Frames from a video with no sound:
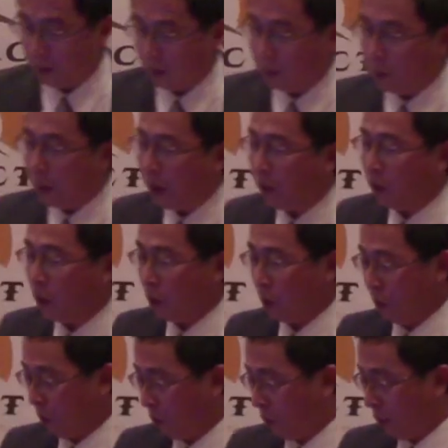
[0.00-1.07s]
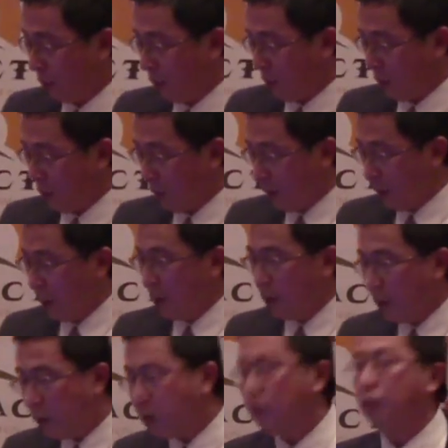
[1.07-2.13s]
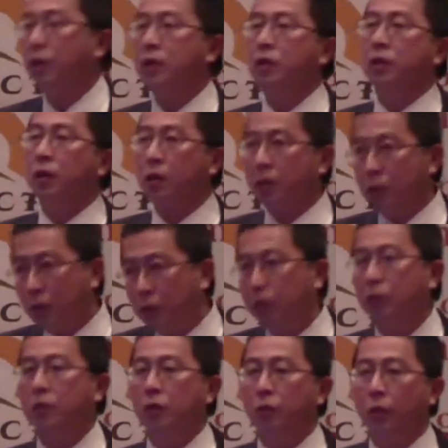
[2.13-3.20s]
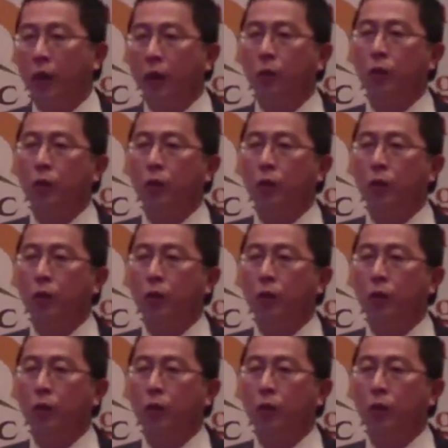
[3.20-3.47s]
okay, in my view. That's the reason, that's a good